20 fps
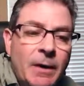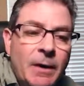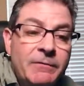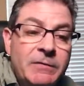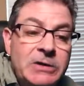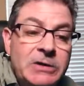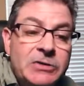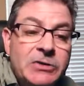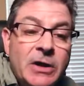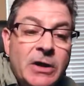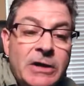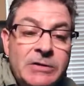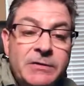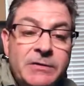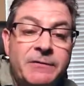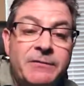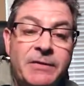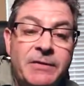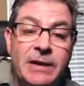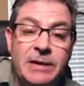of these kinds of
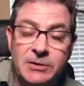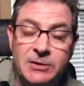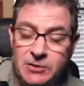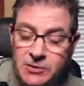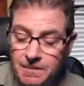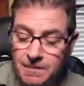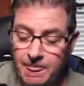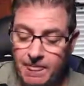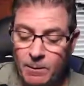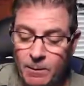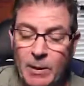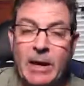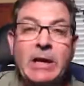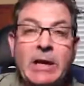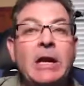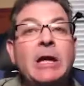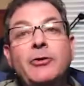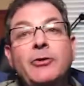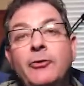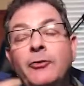things, right?
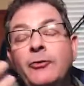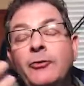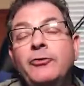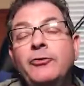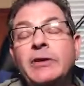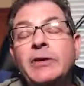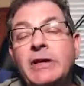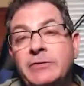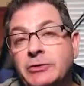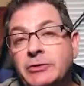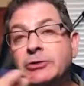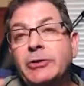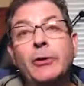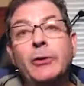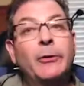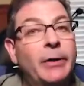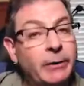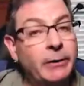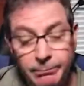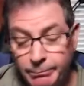And you use it as a
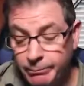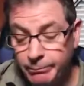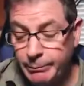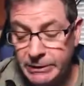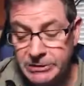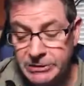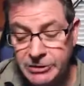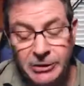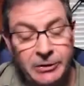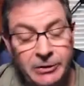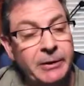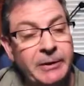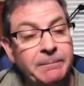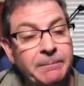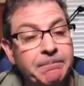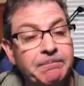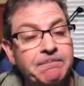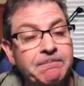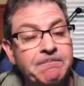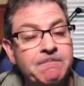token, basically.
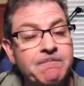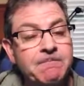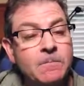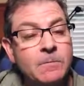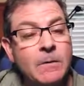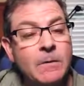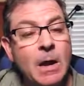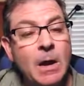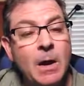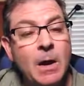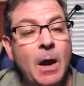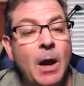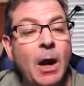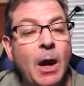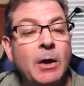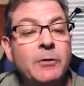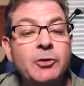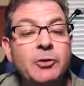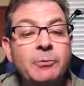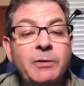
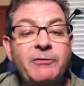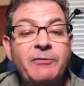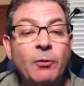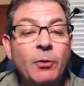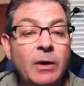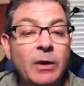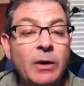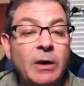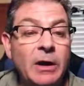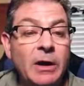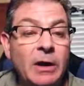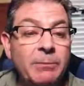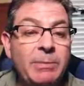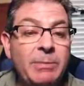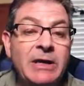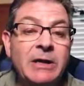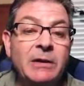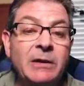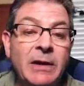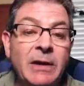Um, so before
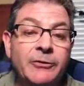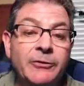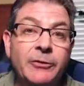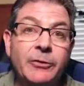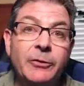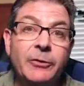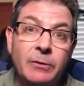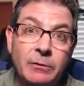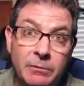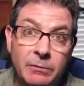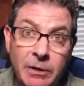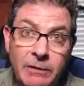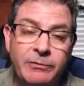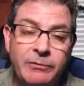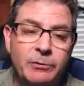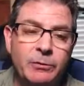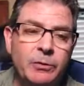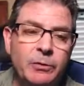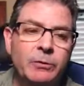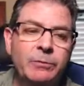being allowed to leave
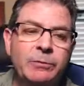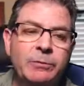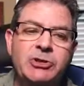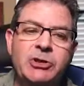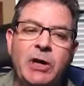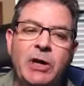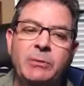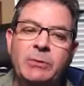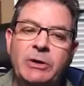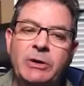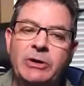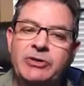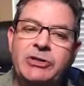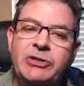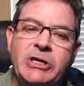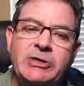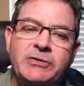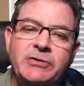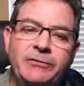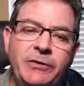the room, the child would
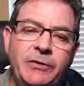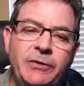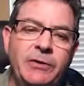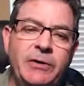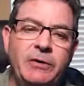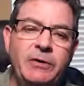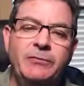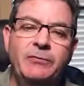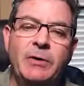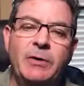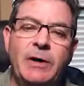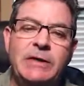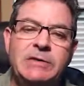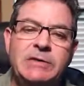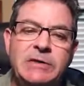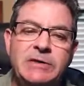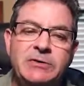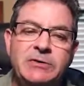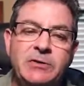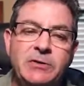exchange the photo for
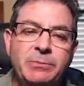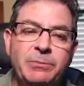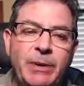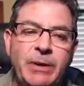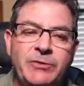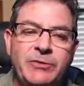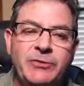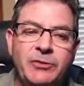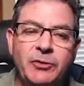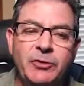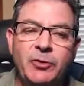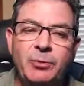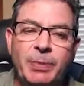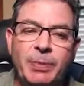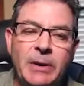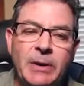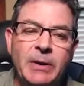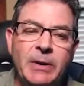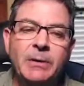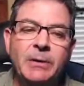access to the bus loop,
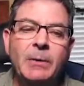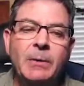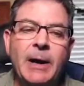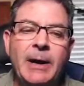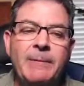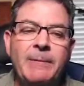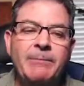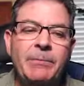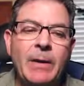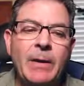right?